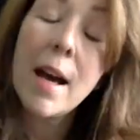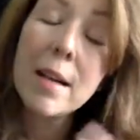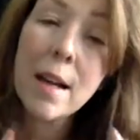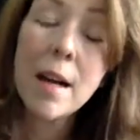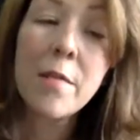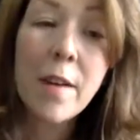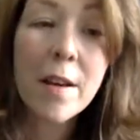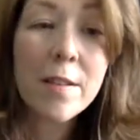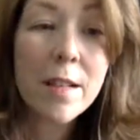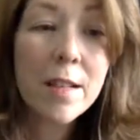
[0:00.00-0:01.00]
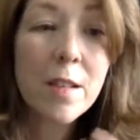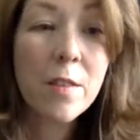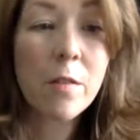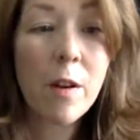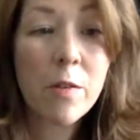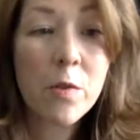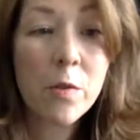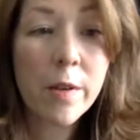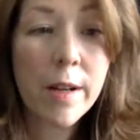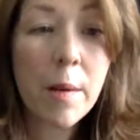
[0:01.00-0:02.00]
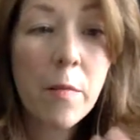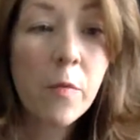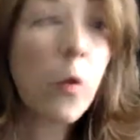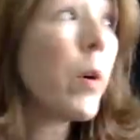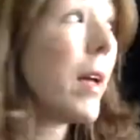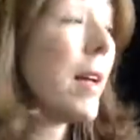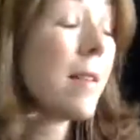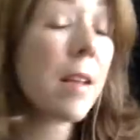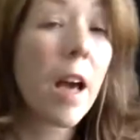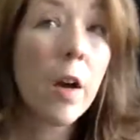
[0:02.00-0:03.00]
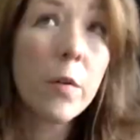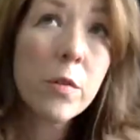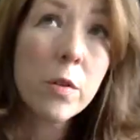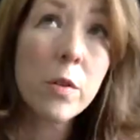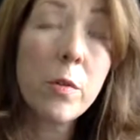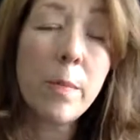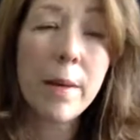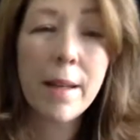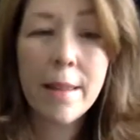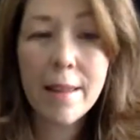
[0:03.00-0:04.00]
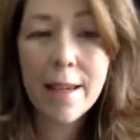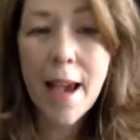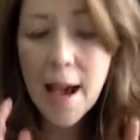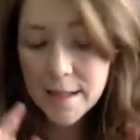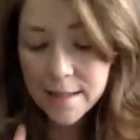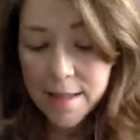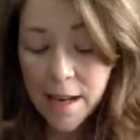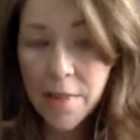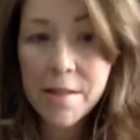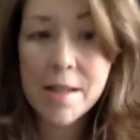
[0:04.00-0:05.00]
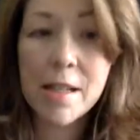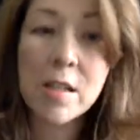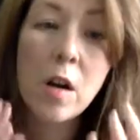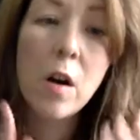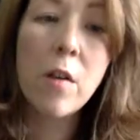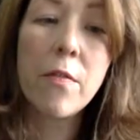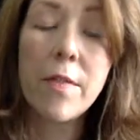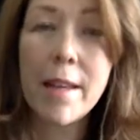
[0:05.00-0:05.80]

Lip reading: and I founded The Rose Tree 4 years ago to be the antithesis of